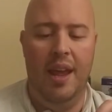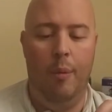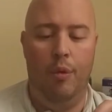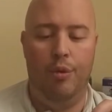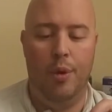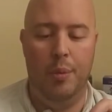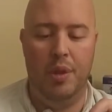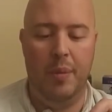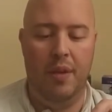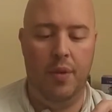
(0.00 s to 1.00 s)
And we'll throw them
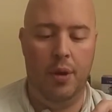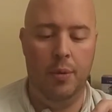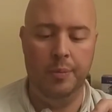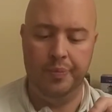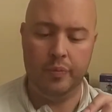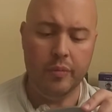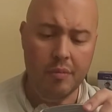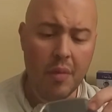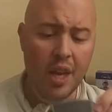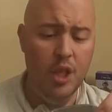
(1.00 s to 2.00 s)
on the Mevo
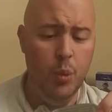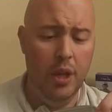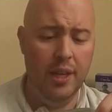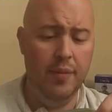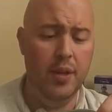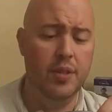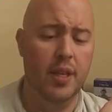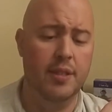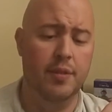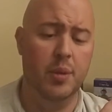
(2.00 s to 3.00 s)
as well to give you a
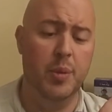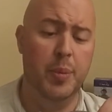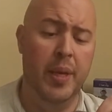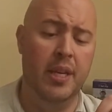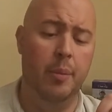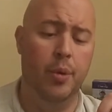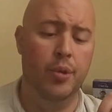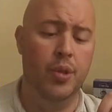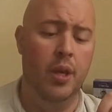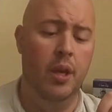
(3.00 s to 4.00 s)
sense of some spin
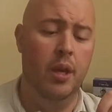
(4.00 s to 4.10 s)
numbers